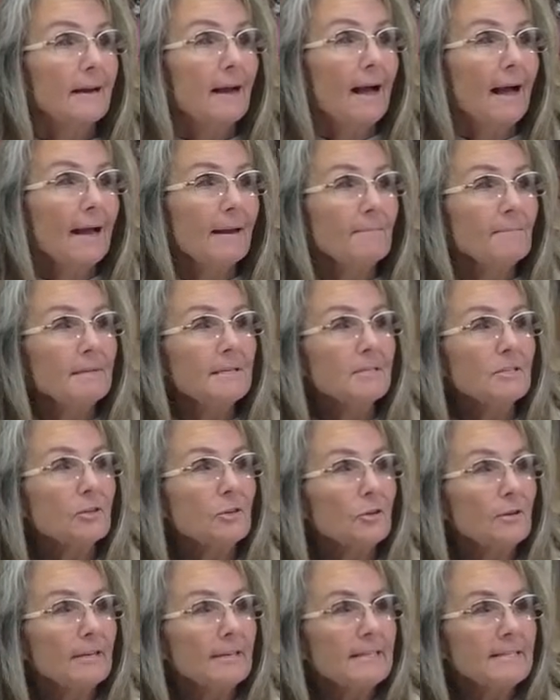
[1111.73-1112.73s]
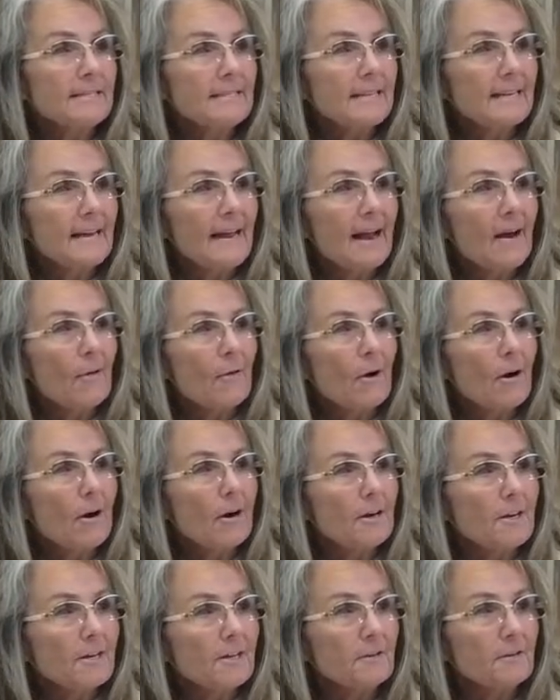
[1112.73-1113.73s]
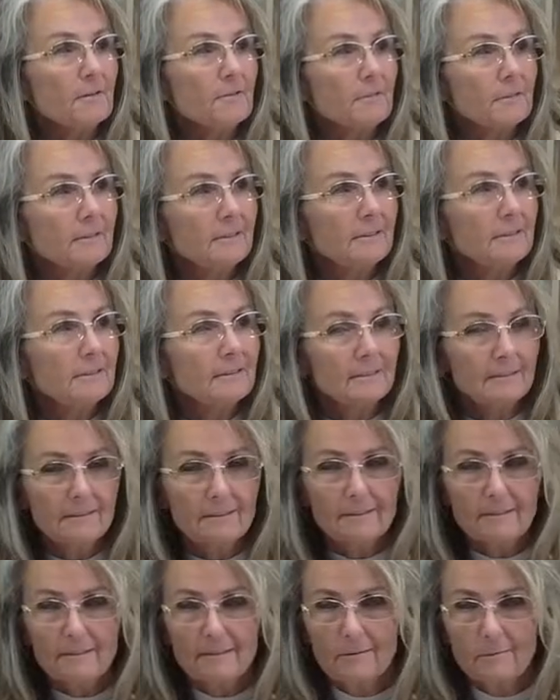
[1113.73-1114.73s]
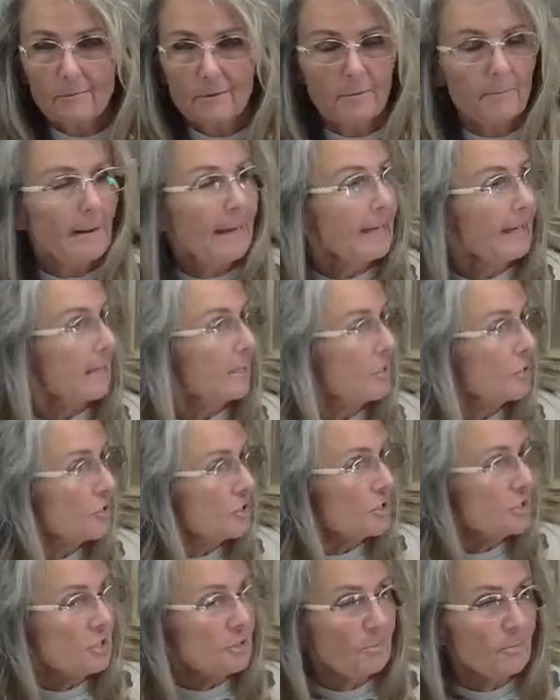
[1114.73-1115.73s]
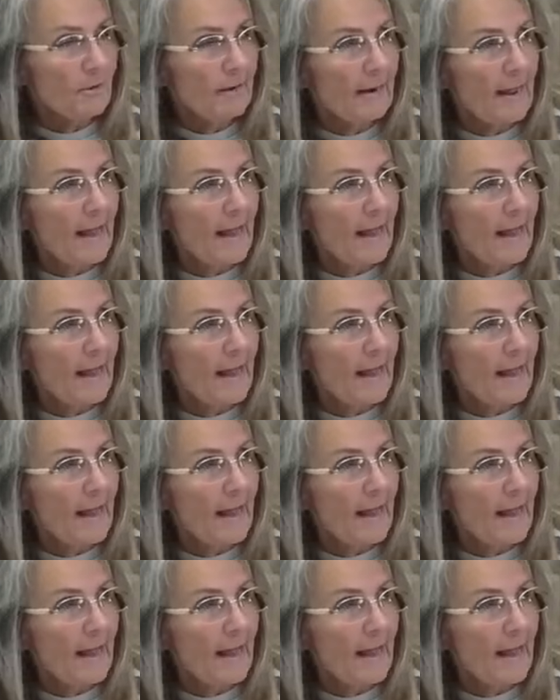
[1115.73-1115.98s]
Hi, Miss Christy, how are you? We're making gingerbread